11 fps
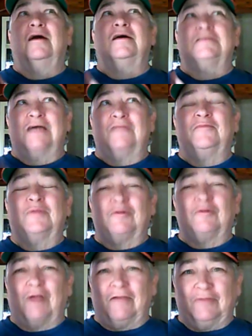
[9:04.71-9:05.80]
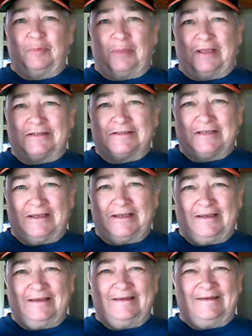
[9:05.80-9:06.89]
Aside from the graphic bits,
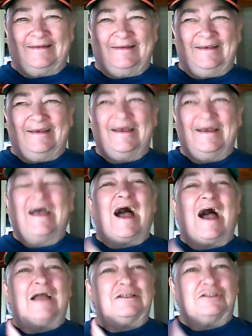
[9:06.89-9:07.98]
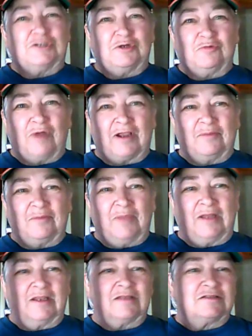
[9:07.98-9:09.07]
I do
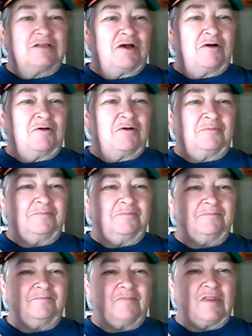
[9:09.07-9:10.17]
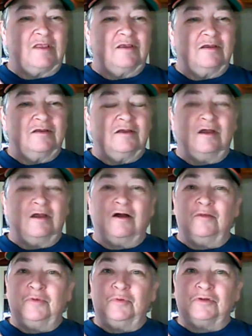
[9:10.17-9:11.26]
recommend it. So I
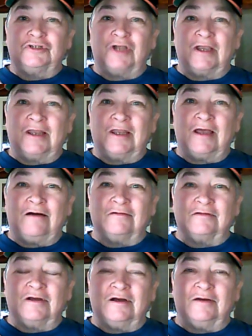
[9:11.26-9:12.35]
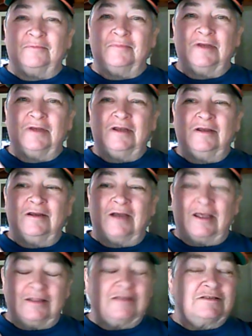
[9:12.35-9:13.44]
hope you will check it out.
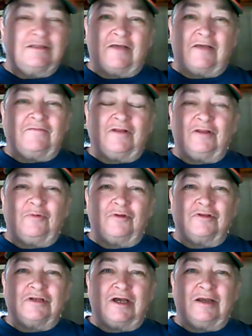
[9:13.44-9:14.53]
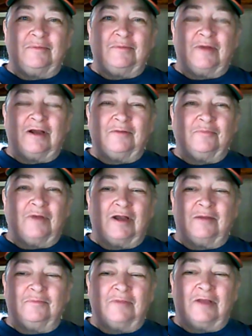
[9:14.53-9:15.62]
It's definitely worth the time.
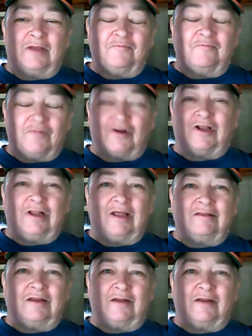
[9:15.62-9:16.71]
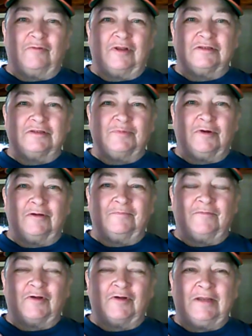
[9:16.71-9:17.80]
I am very glad that I read this book.
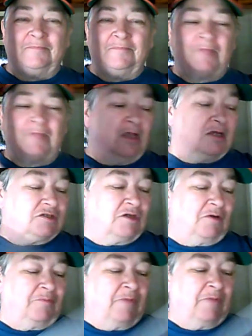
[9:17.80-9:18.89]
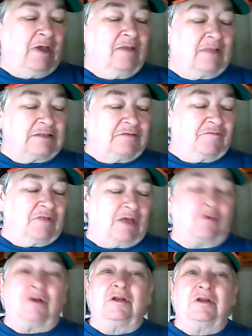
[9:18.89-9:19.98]
Okay? So that's it for
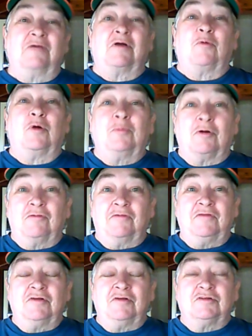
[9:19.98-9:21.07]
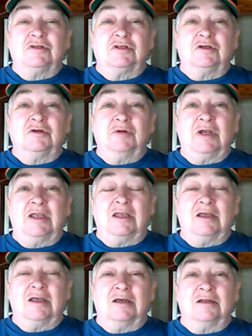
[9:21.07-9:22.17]
that one. I've got one more review to do,
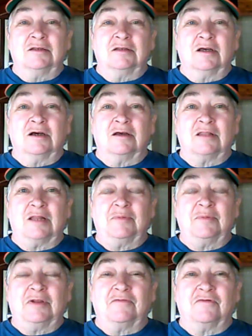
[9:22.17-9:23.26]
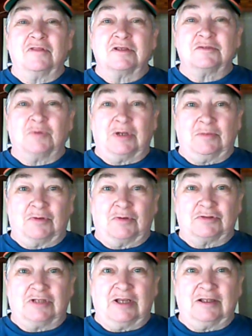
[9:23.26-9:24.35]
and that'll be it for this week,
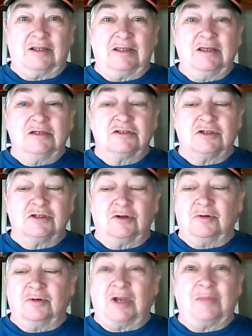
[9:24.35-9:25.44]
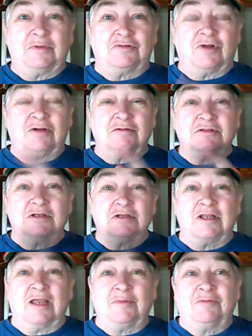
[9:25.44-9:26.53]
most likely. So happy trails
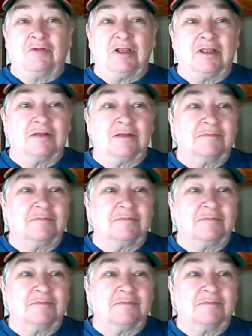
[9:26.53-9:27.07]
and happy reading.